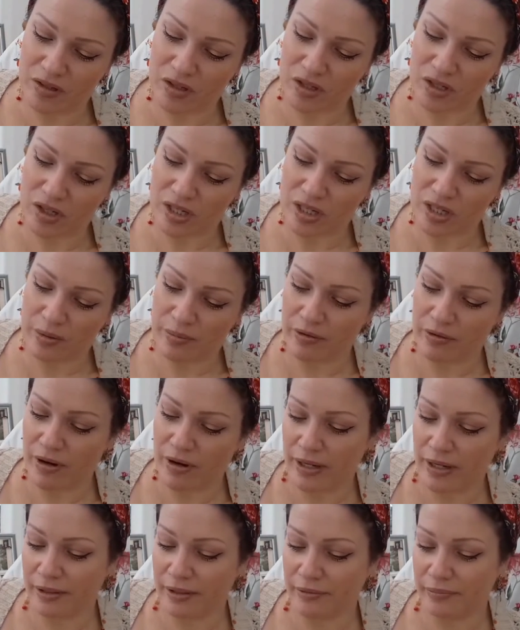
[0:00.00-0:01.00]
just let me
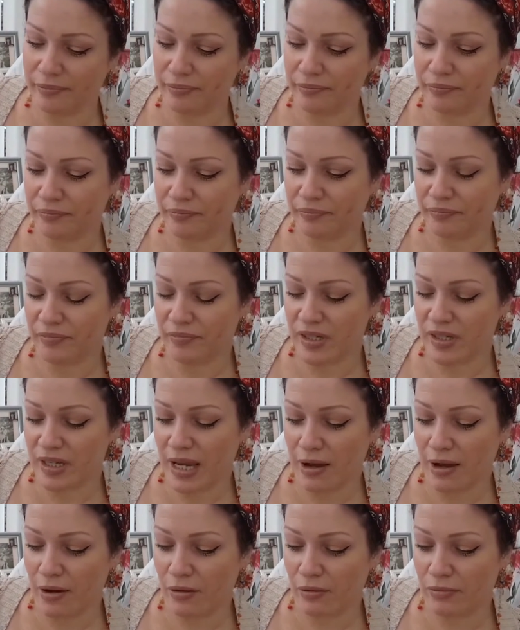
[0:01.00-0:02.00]
write
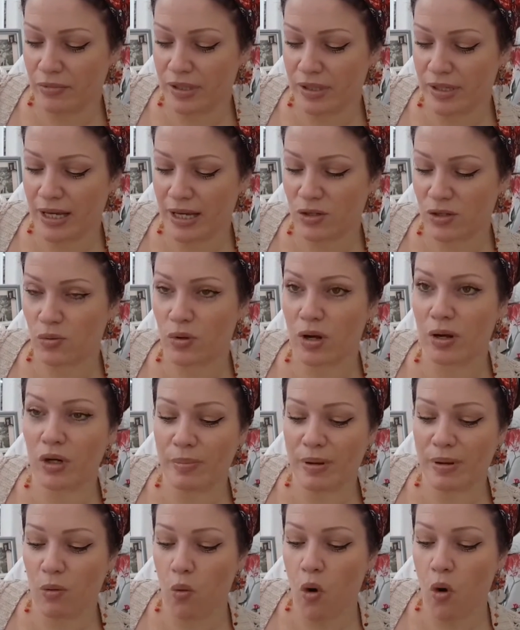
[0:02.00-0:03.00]
down. So that's what I'm going
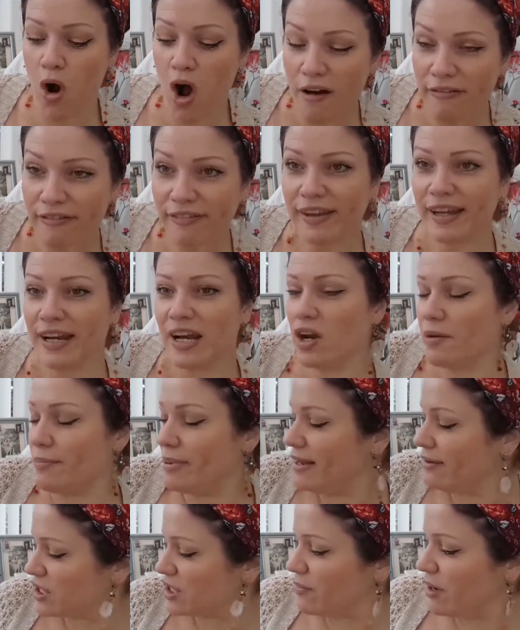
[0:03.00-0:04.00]
to be waffling on
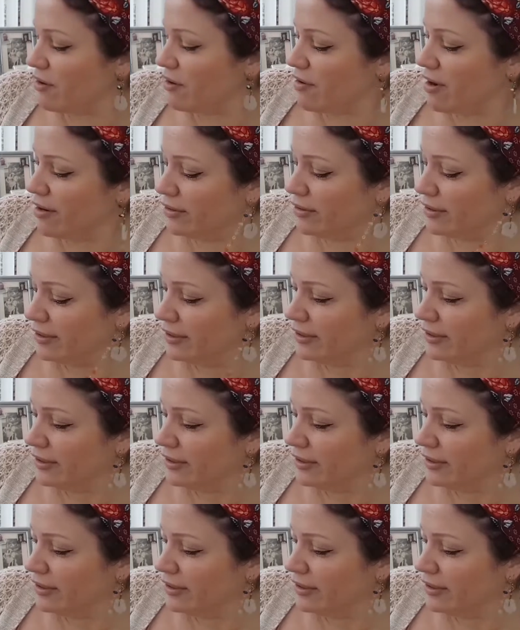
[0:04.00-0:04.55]
about tomorrow.